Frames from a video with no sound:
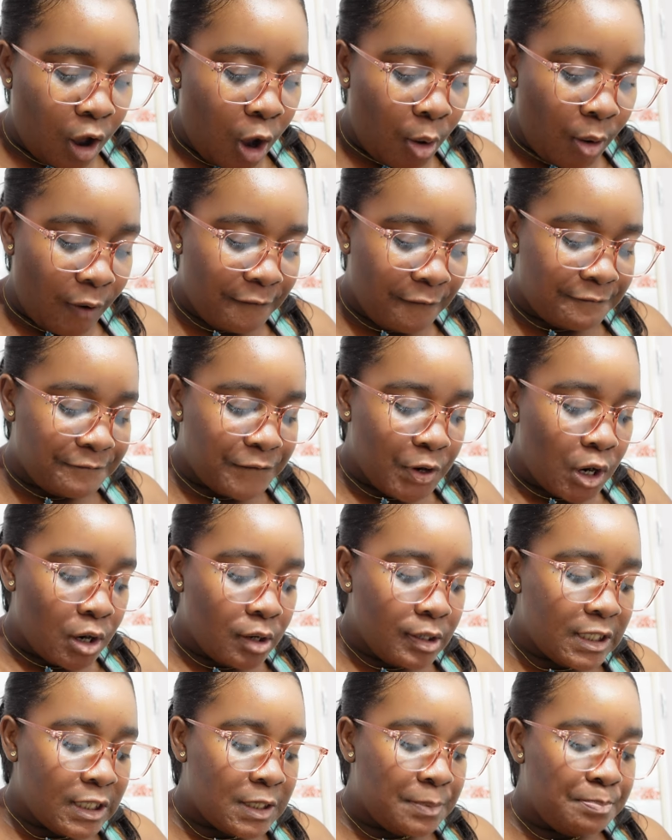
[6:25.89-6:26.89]
our
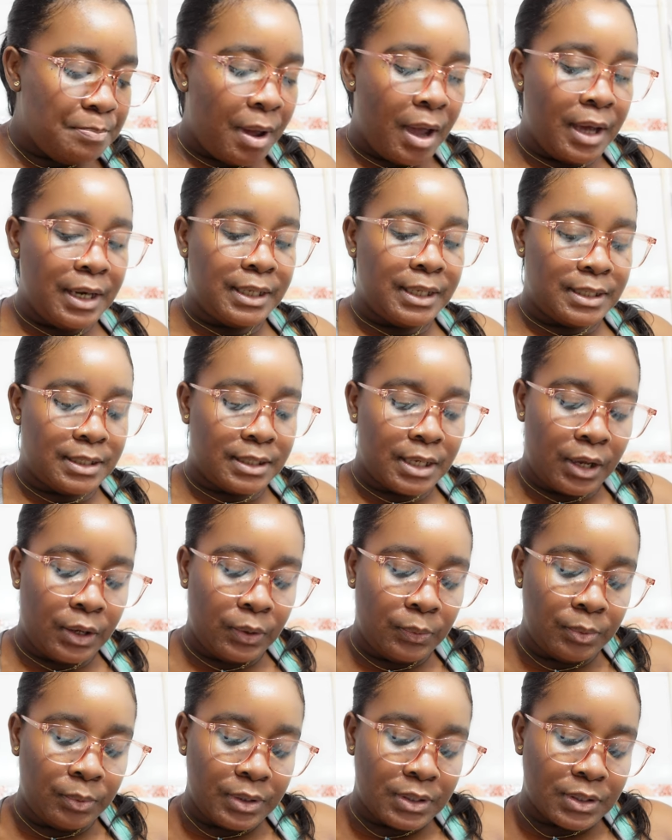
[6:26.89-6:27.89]
first body
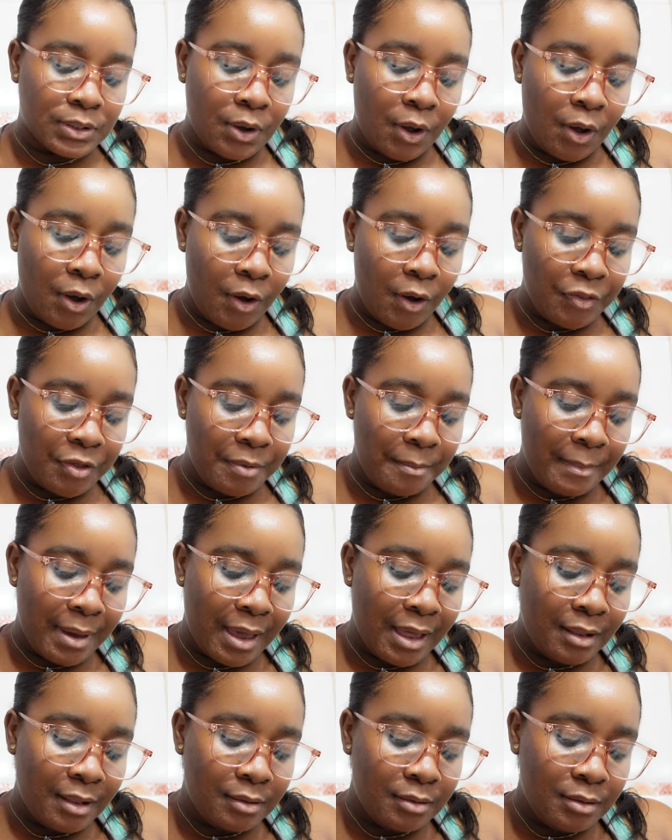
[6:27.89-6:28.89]
suit is called the
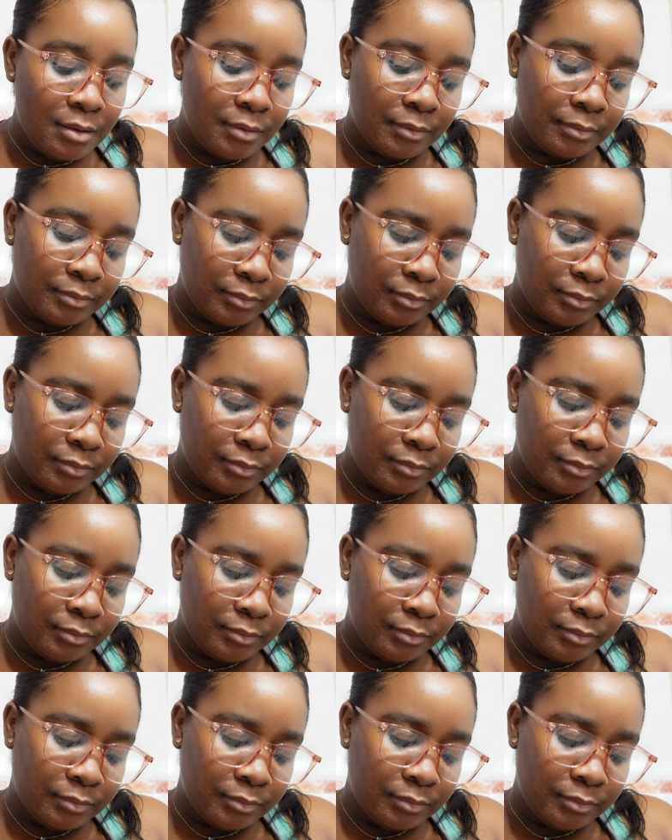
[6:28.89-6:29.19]
Mel.